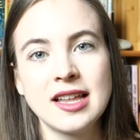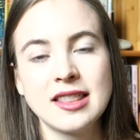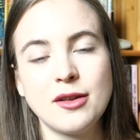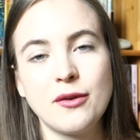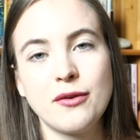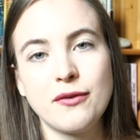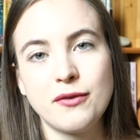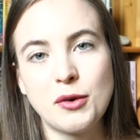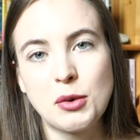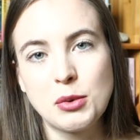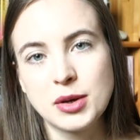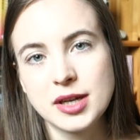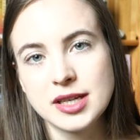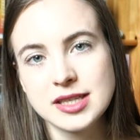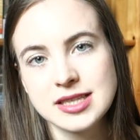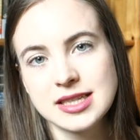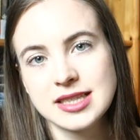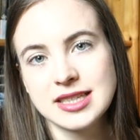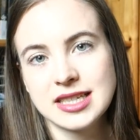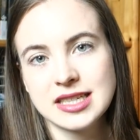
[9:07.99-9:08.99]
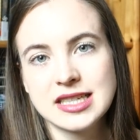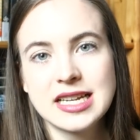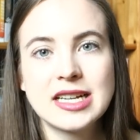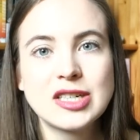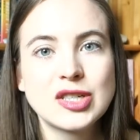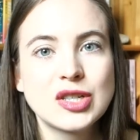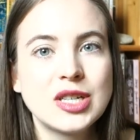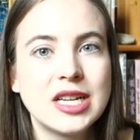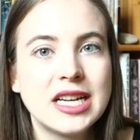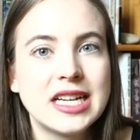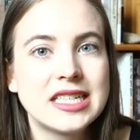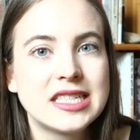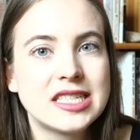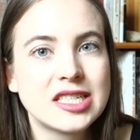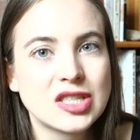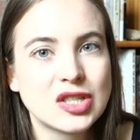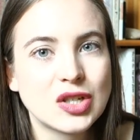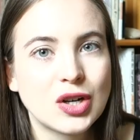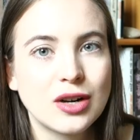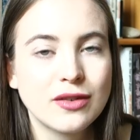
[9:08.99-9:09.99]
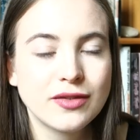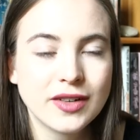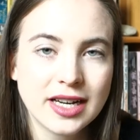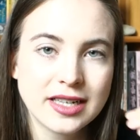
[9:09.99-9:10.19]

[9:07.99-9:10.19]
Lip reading: the focus and the attention it deserved,